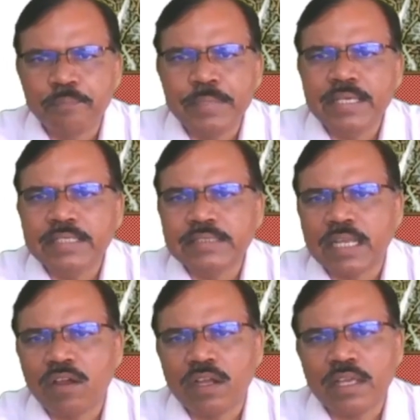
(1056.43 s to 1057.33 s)
P is
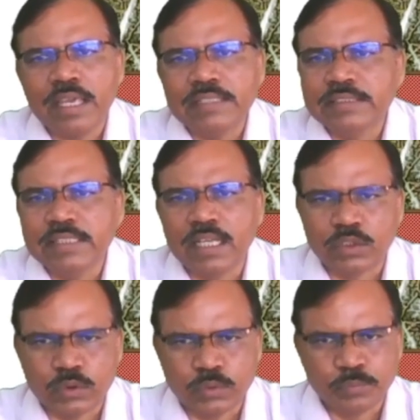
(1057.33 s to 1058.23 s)
along AC
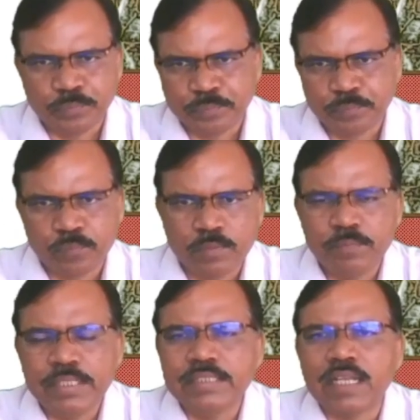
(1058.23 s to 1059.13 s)
also.
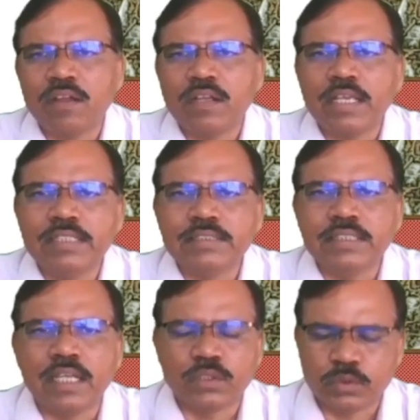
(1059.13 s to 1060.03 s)
P is along
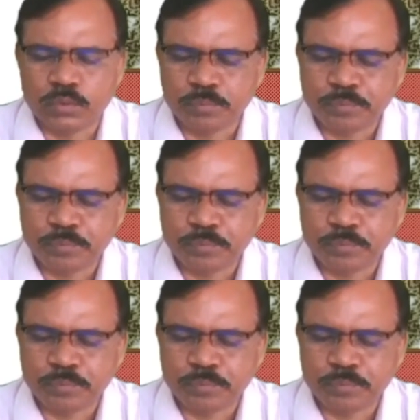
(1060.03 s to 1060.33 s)
AC also.